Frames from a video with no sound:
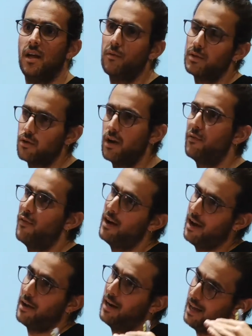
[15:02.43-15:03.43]
I was trying to find
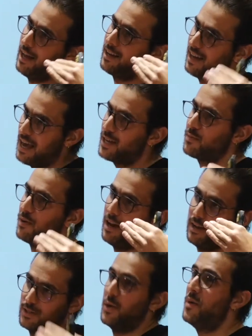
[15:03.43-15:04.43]
like a case where
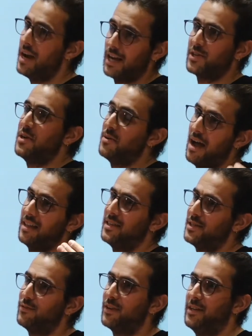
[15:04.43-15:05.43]
like someone actually ran the
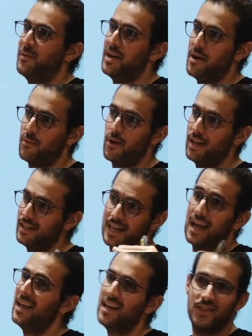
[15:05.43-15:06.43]
software the way I wrote it. It's
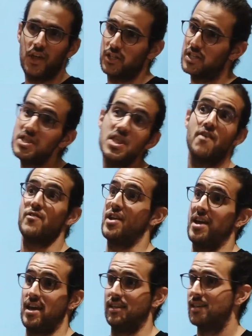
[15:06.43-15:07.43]
like, that's never the
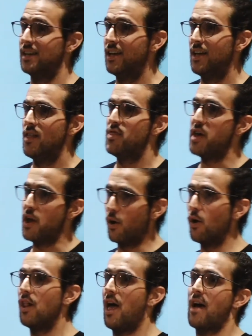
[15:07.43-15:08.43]
case. they
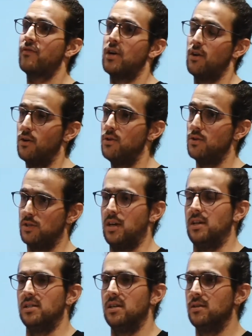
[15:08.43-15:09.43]
all have their own use
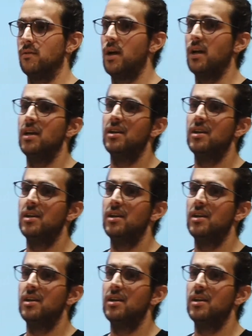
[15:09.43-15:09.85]
cases, right?